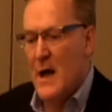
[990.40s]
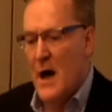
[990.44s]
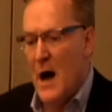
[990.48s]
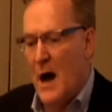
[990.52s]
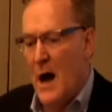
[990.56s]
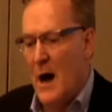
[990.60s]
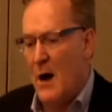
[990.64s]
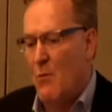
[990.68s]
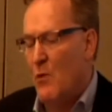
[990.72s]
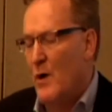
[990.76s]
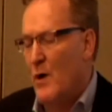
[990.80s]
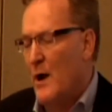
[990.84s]

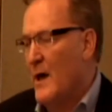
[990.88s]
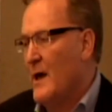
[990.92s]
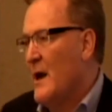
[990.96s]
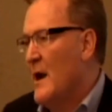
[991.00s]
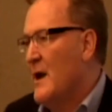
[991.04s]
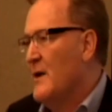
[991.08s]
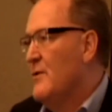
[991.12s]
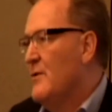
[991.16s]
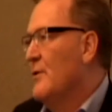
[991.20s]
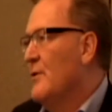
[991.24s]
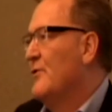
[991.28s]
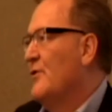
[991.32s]
Uh, what I'm going
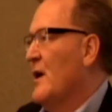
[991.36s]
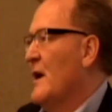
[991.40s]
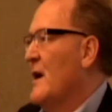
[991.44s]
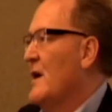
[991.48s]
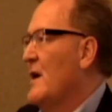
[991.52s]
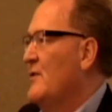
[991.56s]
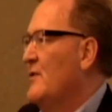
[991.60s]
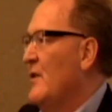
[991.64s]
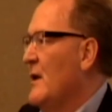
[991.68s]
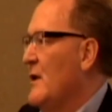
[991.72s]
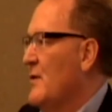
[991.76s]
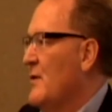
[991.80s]
to do is I'm going
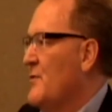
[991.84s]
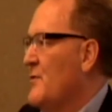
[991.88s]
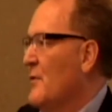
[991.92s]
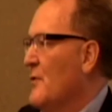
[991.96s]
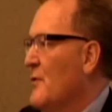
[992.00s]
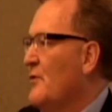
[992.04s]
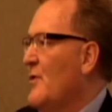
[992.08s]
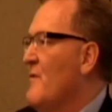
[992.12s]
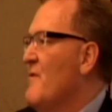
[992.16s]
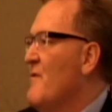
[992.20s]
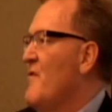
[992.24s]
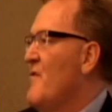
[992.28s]
to take you through
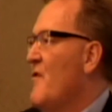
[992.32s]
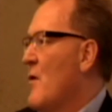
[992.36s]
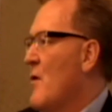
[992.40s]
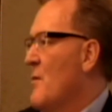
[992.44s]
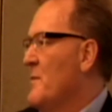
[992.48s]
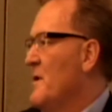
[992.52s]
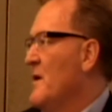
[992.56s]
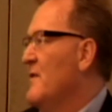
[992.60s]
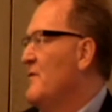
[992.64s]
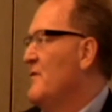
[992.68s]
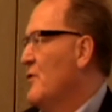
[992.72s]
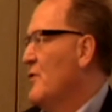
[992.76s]
some
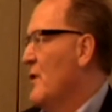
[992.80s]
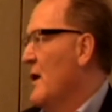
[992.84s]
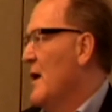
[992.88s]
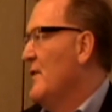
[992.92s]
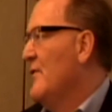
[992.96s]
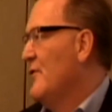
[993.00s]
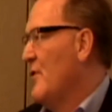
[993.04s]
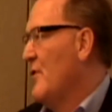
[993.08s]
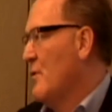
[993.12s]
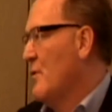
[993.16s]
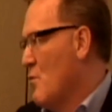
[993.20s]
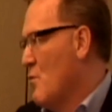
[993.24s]
formative
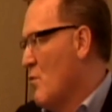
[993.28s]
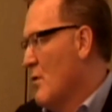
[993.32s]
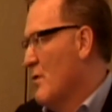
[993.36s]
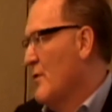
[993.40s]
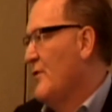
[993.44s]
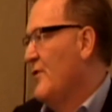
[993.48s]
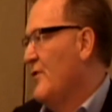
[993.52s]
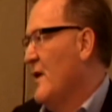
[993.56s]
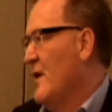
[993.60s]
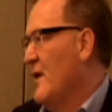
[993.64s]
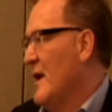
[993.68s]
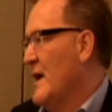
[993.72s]
trends that we're
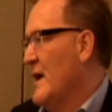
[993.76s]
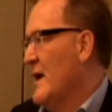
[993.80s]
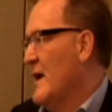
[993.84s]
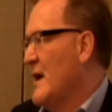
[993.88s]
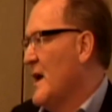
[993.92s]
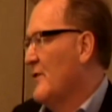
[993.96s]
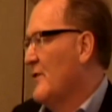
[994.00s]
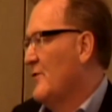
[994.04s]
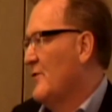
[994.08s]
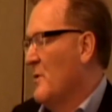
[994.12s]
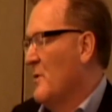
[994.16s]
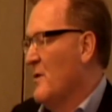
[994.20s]
seeing at
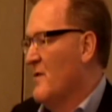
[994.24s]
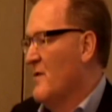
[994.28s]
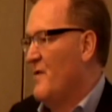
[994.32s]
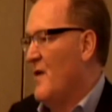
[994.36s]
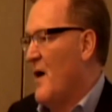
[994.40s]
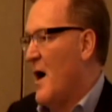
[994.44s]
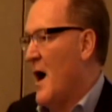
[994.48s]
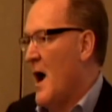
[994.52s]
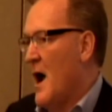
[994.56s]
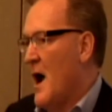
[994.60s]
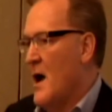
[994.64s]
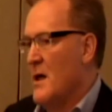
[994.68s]
Expert
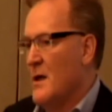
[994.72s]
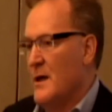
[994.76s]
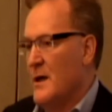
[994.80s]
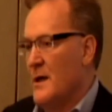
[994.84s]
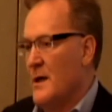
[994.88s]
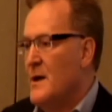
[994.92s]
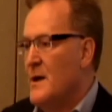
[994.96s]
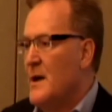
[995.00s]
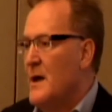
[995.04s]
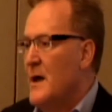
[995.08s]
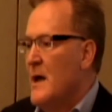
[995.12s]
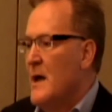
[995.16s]
File
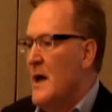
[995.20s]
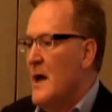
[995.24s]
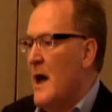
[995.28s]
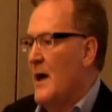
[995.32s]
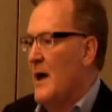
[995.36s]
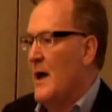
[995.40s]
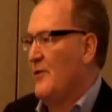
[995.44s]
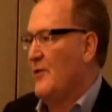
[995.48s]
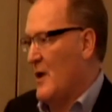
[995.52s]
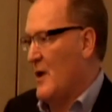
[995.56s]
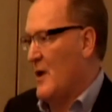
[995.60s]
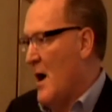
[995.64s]
and
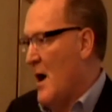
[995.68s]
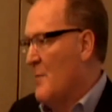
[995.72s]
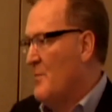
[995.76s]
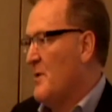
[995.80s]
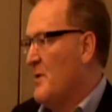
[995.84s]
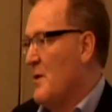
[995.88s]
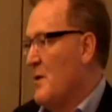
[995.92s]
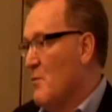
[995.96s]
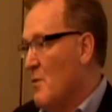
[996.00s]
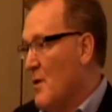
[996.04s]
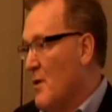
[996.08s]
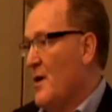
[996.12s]
as a
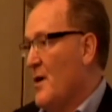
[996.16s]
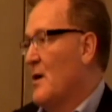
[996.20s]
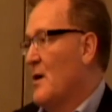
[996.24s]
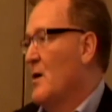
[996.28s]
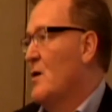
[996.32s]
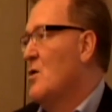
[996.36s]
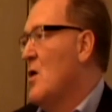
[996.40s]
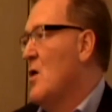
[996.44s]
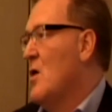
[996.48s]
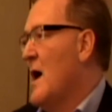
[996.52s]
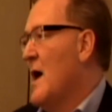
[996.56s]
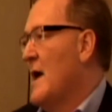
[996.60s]
company with our
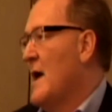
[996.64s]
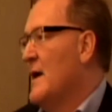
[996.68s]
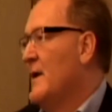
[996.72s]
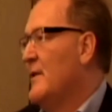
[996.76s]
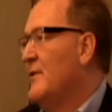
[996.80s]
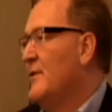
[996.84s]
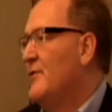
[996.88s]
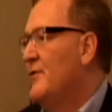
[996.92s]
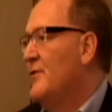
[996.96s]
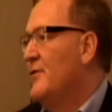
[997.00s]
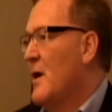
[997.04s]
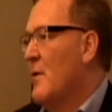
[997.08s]

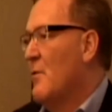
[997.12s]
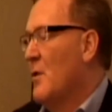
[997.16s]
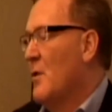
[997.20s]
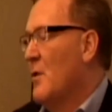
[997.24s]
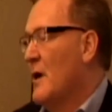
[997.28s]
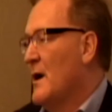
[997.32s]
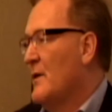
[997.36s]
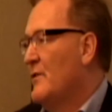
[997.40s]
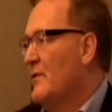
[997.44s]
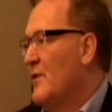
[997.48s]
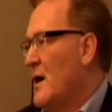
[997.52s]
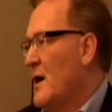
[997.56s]
clients. And we're
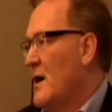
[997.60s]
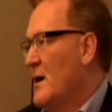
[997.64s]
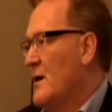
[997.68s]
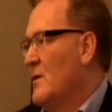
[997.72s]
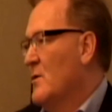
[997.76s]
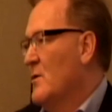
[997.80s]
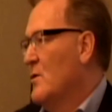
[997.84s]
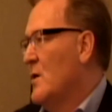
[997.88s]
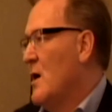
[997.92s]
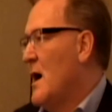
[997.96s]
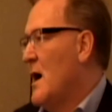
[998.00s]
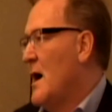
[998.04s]
going to talk a
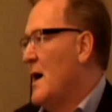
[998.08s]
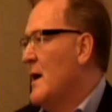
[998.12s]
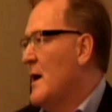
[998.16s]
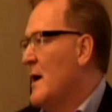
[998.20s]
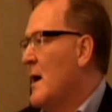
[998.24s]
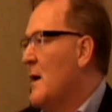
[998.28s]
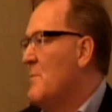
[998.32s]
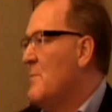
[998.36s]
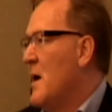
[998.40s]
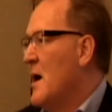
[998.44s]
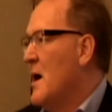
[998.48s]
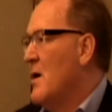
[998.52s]
lot
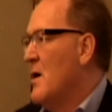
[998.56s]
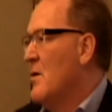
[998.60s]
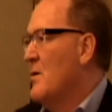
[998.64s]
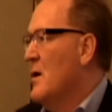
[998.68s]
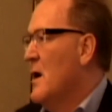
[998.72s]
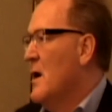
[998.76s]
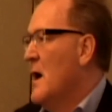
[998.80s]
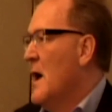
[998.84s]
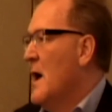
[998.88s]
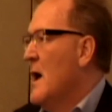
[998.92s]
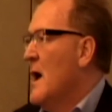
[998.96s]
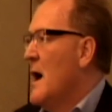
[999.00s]

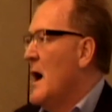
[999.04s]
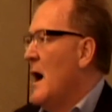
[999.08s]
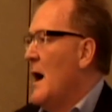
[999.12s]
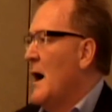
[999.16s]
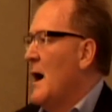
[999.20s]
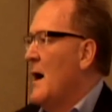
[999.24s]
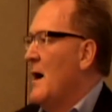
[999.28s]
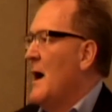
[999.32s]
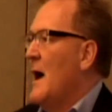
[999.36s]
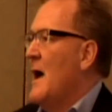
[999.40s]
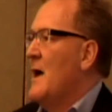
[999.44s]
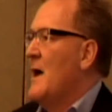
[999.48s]
about
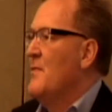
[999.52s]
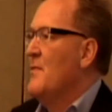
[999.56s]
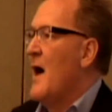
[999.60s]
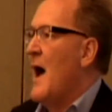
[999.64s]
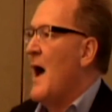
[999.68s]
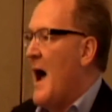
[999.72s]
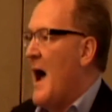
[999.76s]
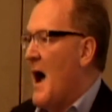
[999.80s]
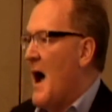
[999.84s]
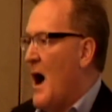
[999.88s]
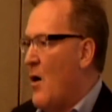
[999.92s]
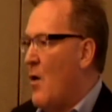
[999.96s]
uh, the
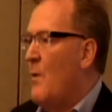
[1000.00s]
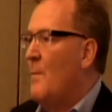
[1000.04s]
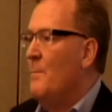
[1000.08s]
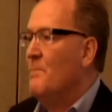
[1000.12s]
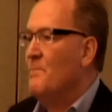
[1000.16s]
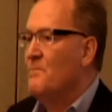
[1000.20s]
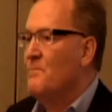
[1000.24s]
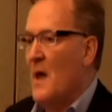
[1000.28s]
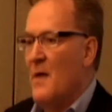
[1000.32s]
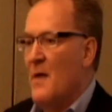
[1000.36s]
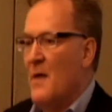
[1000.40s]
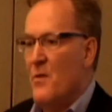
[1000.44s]
how
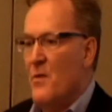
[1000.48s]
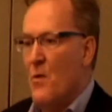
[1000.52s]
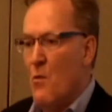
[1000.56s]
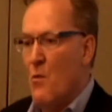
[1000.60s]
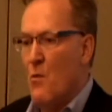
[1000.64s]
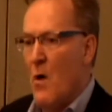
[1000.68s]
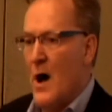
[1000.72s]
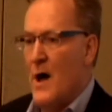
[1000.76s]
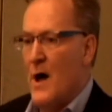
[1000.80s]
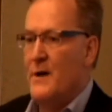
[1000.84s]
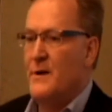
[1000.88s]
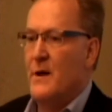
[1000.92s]
and the
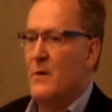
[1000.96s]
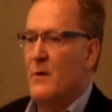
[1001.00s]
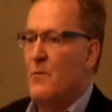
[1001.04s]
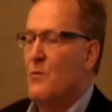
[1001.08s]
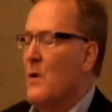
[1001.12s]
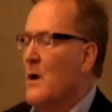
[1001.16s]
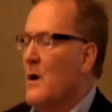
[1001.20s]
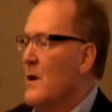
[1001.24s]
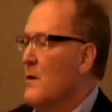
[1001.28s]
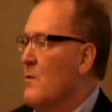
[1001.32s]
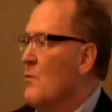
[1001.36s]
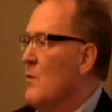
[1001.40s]
what, and
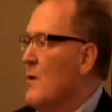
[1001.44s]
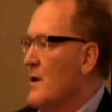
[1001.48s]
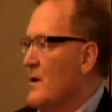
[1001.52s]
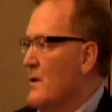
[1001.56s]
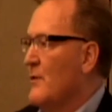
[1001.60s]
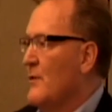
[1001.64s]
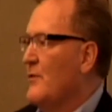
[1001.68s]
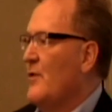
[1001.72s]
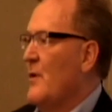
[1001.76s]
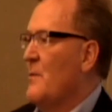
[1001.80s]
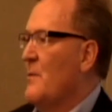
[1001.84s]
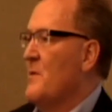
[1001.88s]
what, what are
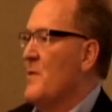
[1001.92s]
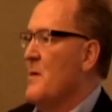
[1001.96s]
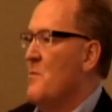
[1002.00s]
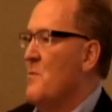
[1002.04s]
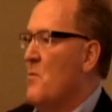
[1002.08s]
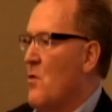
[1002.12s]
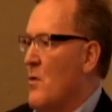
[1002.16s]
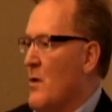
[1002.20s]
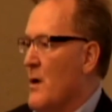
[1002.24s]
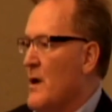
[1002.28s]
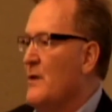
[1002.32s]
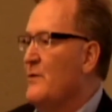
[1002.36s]
some of the
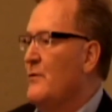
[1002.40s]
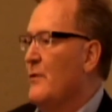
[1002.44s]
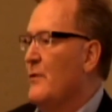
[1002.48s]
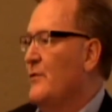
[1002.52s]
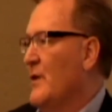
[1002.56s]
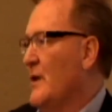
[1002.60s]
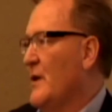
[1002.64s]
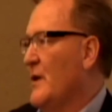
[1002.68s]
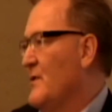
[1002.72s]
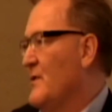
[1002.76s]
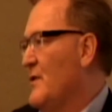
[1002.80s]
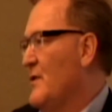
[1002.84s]
more
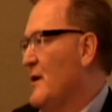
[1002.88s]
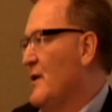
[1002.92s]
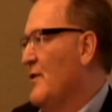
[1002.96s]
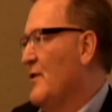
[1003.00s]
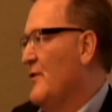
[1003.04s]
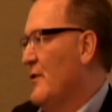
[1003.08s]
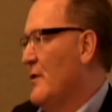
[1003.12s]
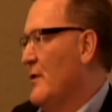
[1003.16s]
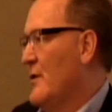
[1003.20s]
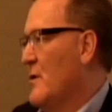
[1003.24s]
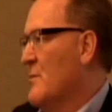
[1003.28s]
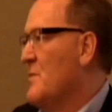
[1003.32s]
interesting things
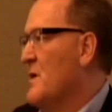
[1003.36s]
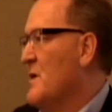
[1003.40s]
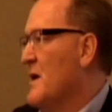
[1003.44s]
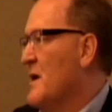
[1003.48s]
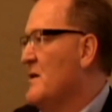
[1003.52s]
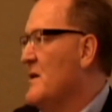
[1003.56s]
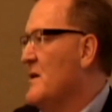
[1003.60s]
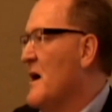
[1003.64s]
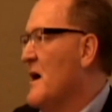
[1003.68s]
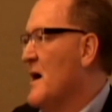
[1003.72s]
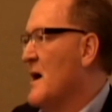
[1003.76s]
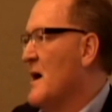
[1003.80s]
that are being
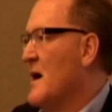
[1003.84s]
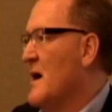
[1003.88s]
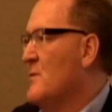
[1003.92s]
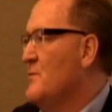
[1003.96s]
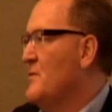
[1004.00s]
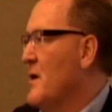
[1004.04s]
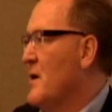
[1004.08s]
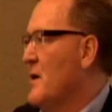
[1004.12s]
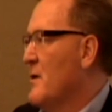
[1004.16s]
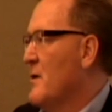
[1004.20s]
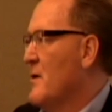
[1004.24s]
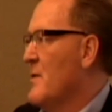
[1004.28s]
done out
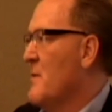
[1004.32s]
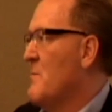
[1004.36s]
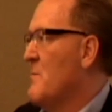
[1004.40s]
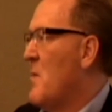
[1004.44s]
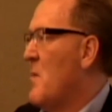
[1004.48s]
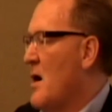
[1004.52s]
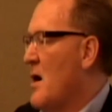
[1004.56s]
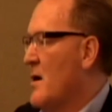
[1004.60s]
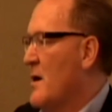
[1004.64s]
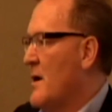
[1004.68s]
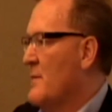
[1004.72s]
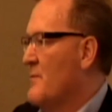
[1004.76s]
there in the
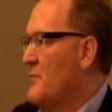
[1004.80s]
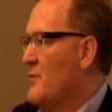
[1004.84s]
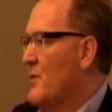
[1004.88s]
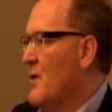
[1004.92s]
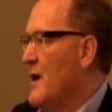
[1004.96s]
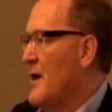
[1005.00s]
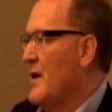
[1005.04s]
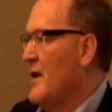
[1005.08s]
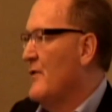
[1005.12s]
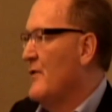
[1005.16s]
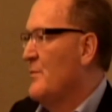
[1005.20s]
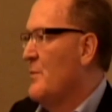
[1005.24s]

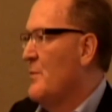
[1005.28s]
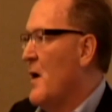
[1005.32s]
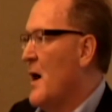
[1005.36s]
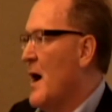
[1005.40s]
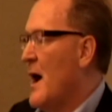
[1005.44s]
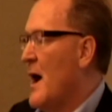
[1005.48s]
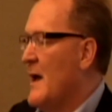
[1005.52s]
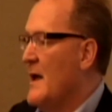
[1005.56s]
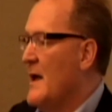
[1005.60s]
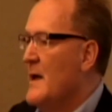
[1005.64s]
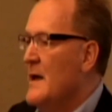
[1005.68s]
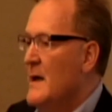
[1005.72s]
marketplace
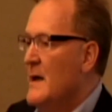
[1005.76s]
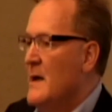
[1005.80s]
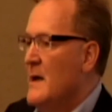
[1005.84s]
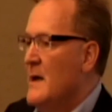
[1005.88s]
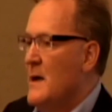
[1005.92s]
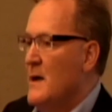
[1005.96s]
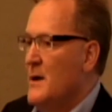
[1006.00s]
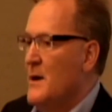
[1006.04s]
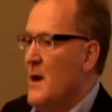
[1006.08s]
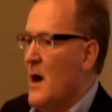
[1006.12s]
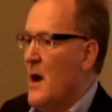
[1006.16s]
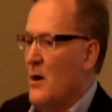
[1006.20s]
by
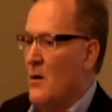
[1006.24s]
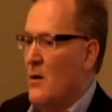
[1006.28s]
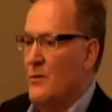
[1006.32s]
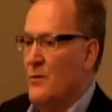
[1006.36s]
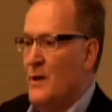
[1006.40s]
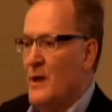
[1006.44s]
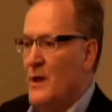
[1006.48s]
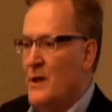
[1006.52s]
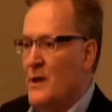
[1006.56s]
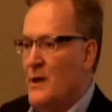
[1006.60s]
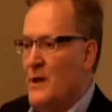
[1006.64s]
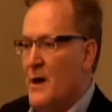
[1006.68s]
not
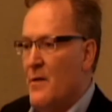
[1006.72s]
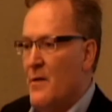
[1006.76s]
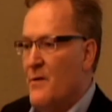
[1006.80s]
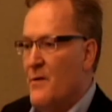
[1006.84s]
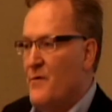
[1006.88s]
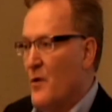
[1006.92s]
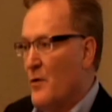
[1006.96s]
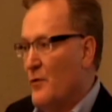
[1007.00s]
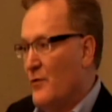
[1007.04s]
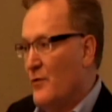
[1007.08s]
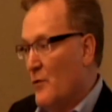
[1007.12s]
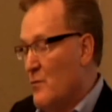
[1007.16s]
only uh, the
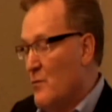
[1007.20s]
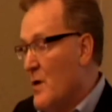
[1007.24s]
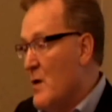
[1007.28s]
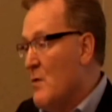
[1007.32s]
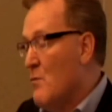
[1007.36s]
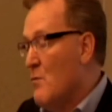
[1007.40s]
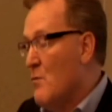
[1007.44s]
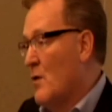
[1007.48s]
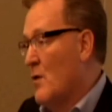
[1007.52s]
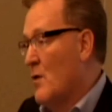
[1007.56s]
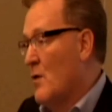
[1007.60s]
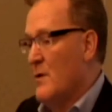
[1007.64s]
folks that we
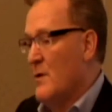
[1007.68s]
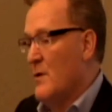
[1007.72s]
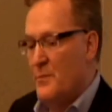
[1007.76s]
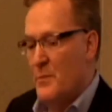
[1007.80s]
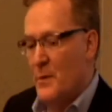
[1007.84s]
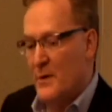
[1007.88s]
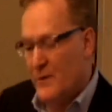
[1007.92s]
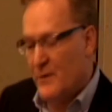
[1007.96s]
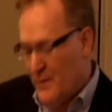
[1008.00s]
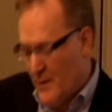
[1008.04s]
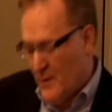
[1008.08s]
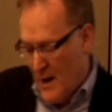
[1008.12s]
work with,
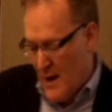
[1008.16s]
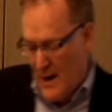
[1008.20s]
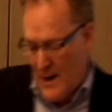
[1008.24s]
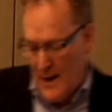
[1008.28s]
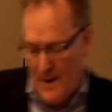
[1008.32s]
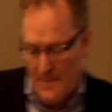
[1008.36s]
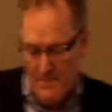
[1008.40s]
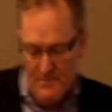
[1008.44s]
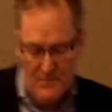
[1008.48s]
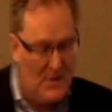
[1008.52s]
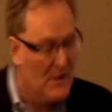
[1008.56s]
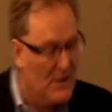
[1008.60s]
but
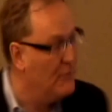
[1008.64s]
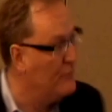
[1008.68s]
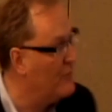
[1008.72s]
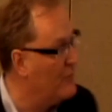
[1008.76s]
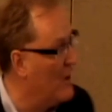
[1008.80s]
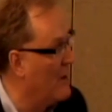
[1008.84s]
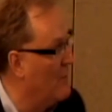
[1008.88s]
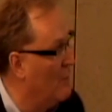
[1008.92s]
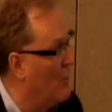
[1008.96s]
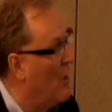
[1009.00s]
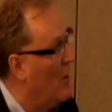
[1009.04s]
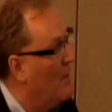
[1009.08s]
um, in
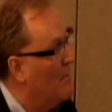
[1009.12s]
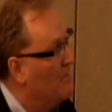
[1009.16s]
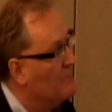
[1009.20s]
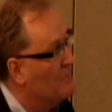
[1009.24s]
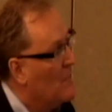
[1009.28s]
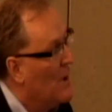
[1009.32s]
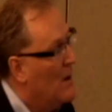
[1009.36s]
general.